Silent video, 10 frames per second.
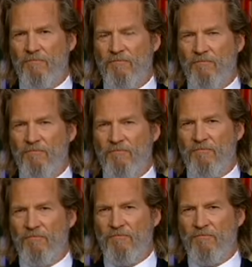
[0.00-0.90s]

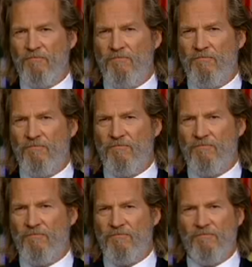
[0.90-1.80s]

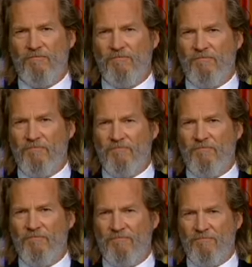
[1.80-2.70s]

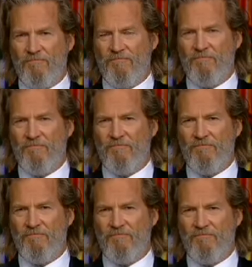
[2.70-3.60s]

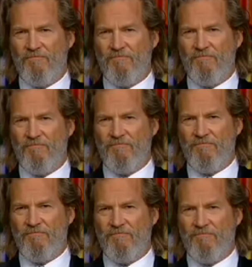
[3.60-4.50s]

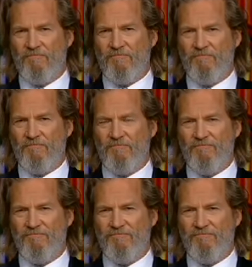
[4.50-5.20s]
(silent)